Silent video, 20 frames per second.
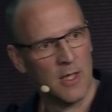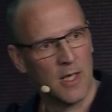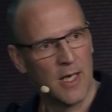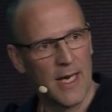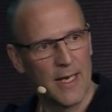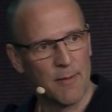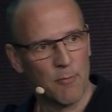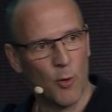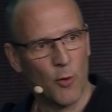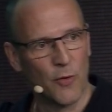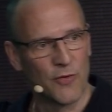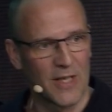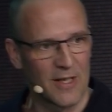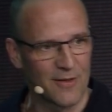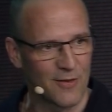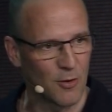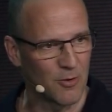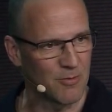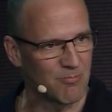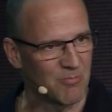and moves that.
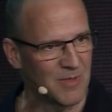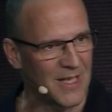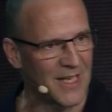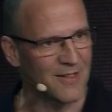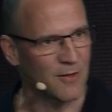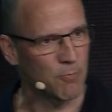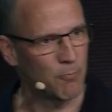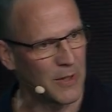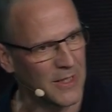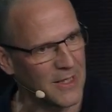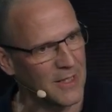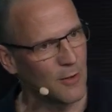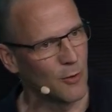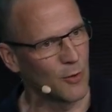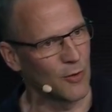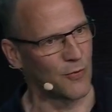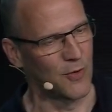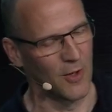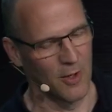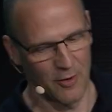So that's pretty
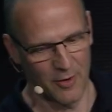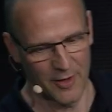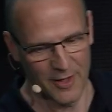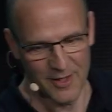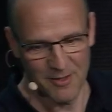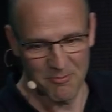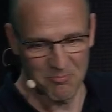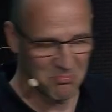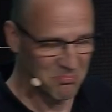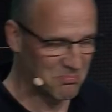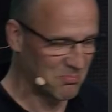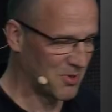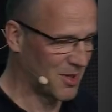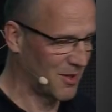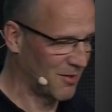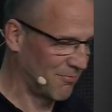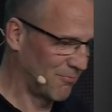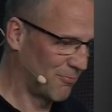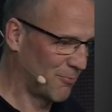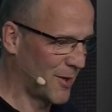useful already.
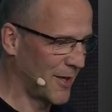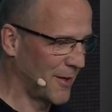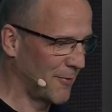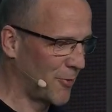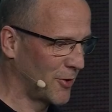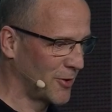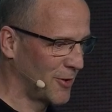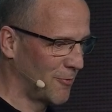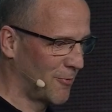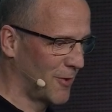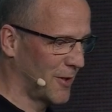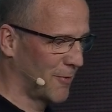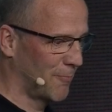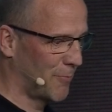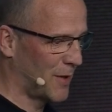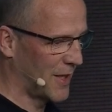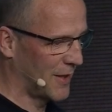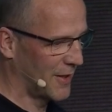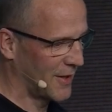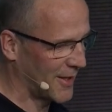Well, why would you want to
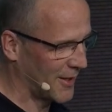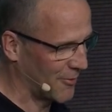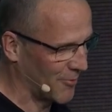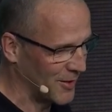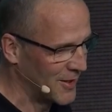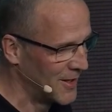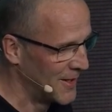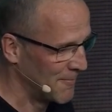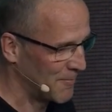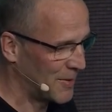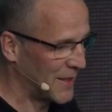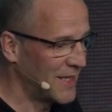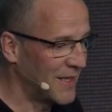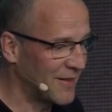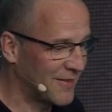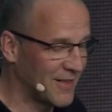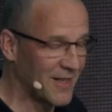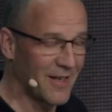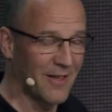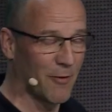bother that one? But
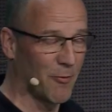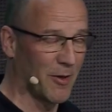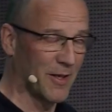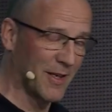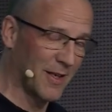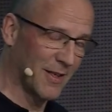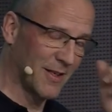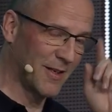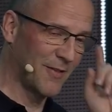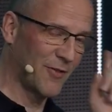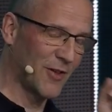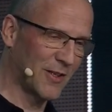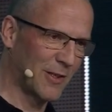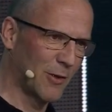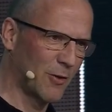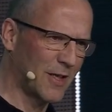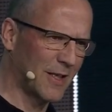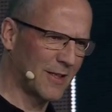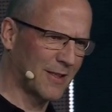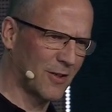here's another one. If I
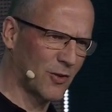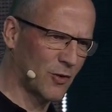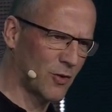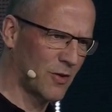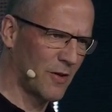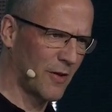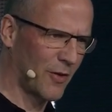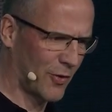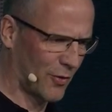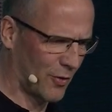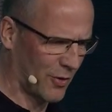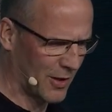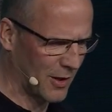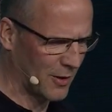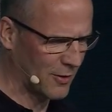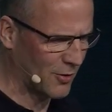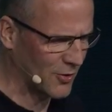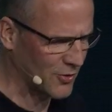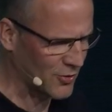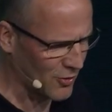look at the throttle
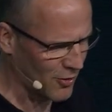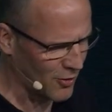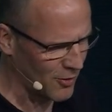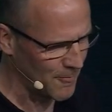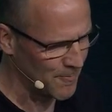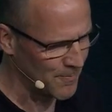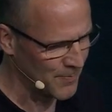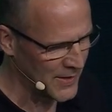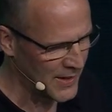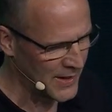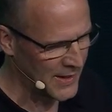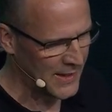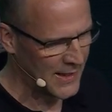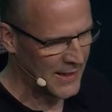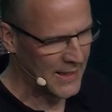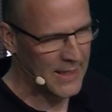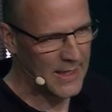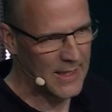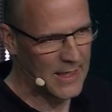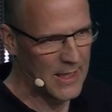control
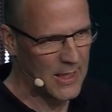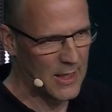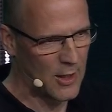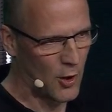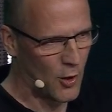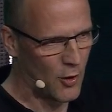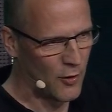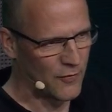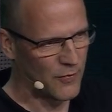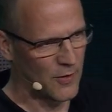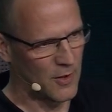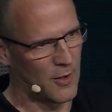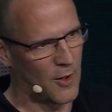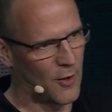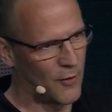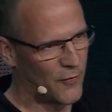of how